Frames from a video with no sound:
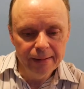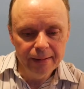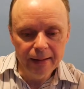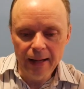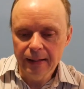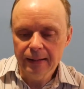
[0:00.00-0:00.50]

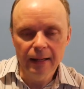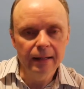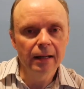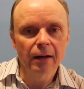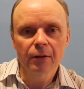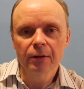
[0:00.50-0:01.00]
And
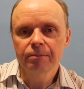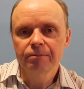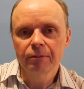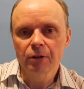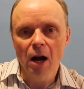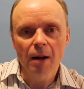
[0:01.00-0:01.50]
any other
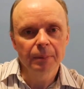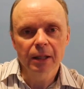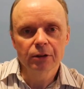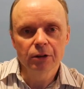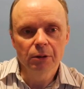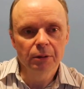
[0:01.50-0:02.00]

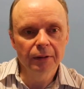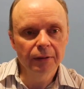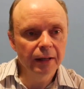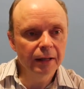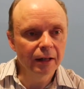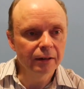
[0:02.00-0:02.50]
topics you can
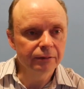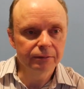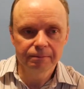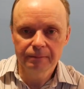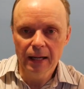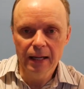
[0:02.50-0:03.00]
think of.
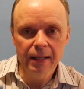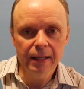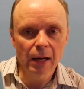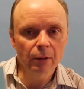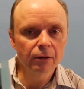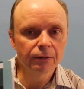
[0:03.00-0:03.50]
Any
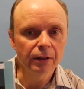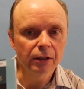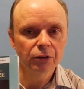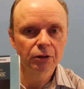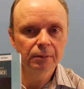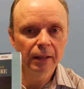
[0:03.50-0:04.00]

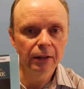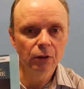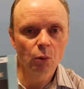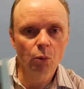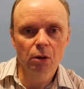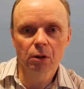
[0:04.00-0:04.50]
counterfeits in
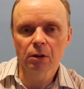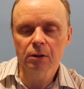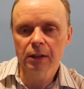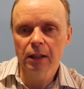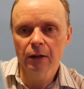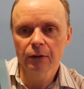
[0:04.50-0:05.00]
the
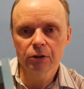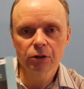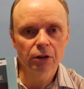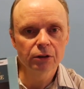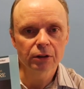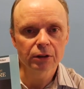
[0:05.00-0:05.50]
world, in other
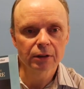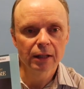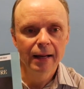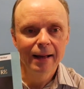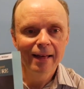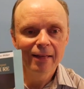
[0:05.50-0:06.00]
churches,
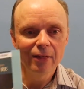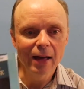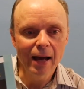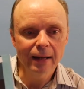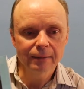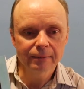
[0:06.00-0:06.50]

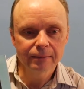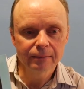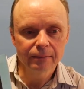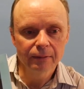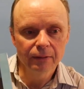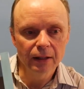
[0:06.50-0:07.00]
that
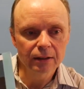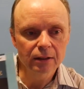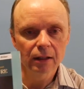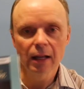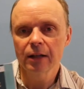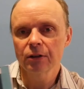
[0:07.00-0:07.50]

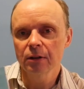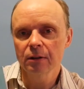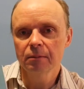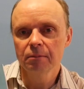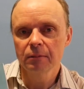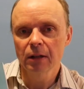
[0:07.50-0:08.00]
this
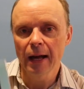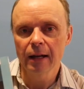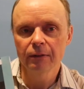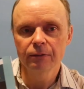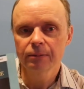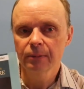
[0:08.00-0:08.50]
lesson kind
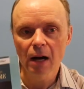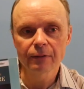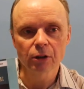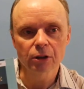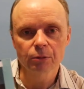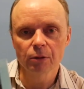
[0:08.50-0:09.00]
of
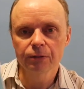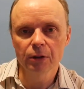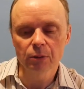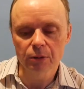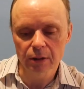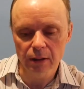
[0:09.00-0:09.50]
covers,
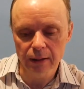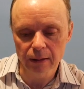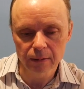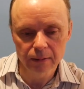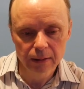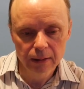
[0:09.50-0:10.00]
refutes a
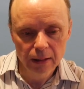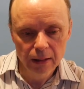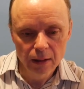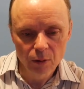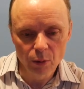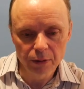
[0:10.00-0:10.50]
little
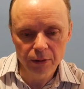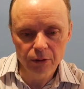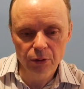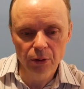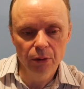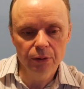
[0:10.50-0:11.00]
with the
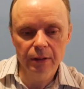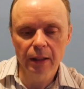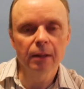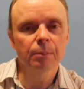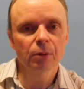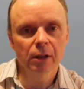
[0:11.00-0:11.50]
truths
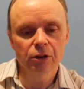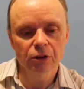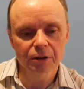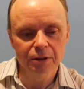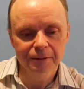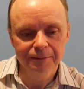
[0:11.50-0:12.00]
that it
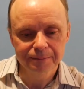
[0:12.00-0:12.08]
preaches.